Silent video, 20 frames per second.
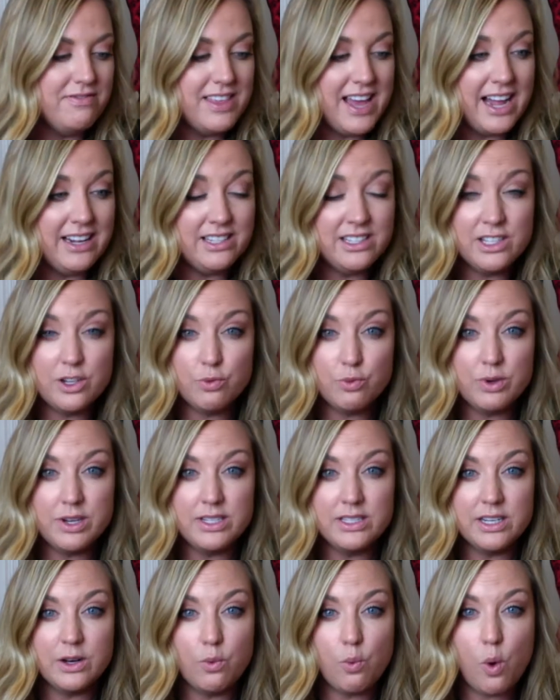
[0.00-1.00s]
that's the
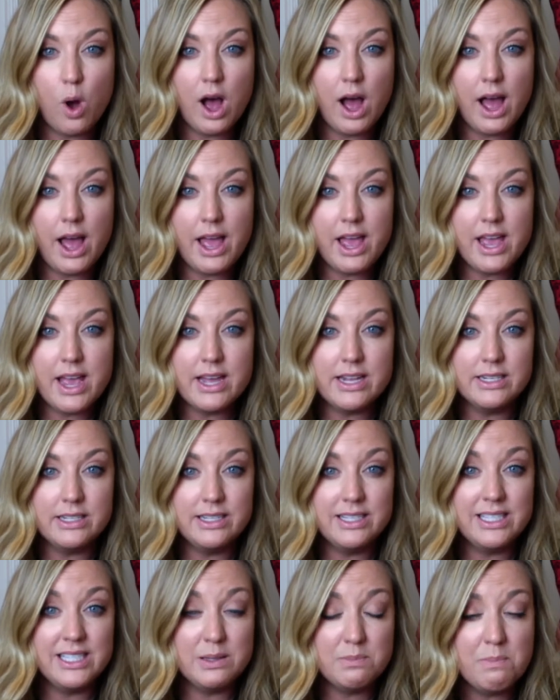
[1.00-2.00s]
reason why it
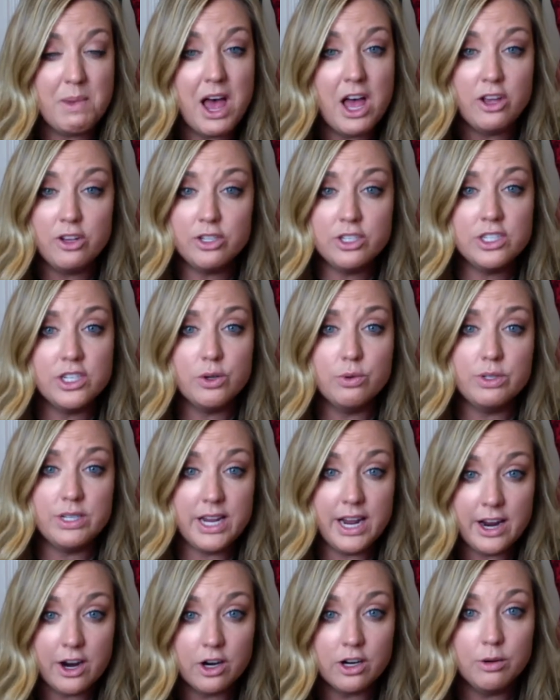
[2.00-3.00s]
smells so
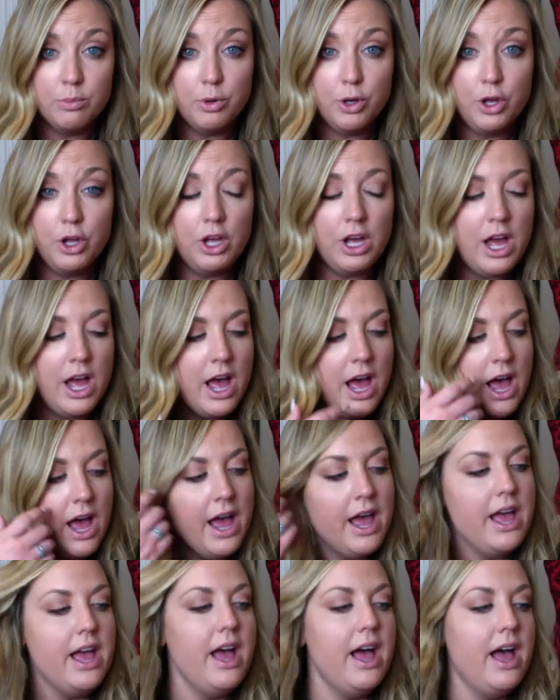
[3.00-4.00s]
terrible.
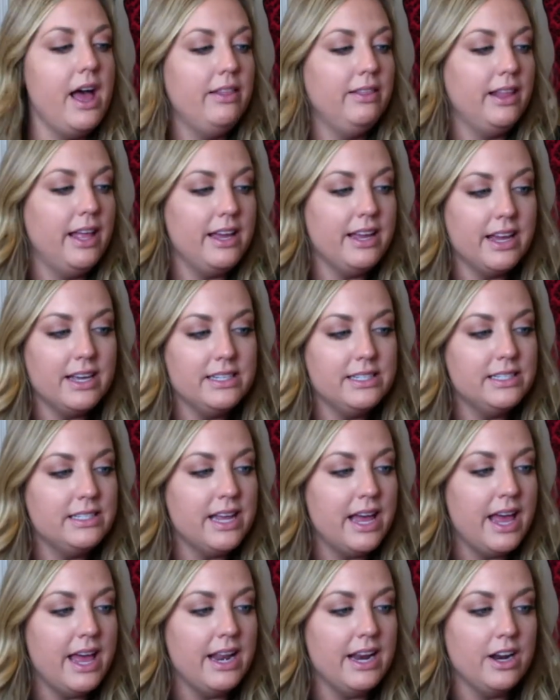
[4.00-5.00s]
Like I
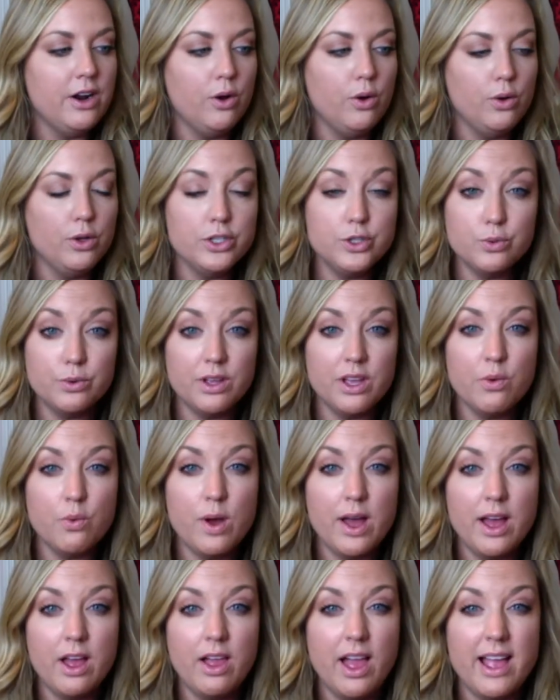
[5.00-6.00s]
said, it holds really
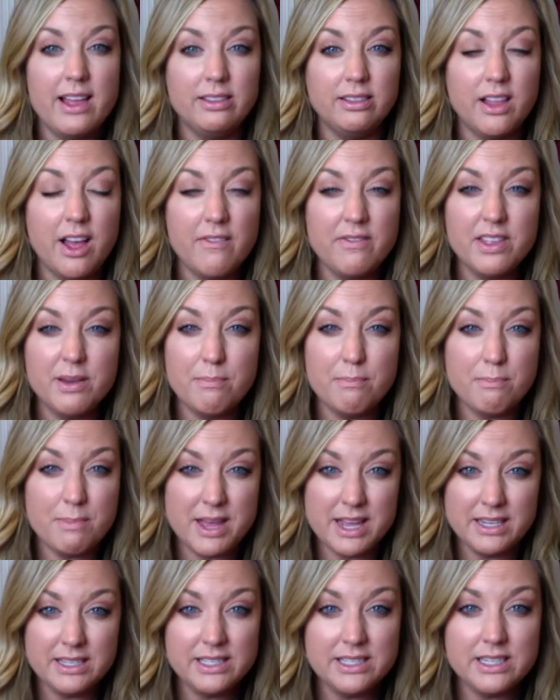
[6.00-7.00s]
well. I love the
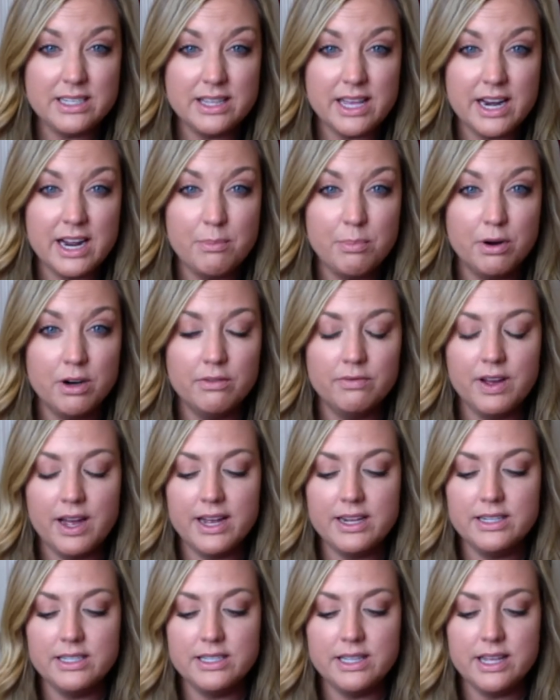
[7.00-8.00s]
mist that it
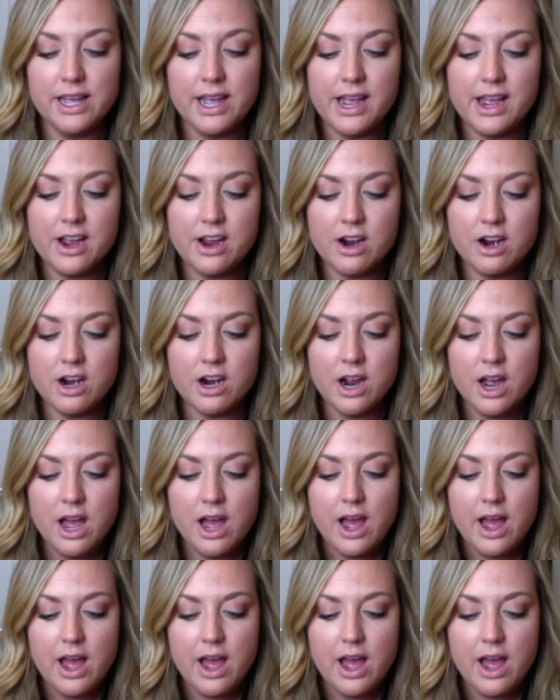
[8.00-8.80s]
provides the hair.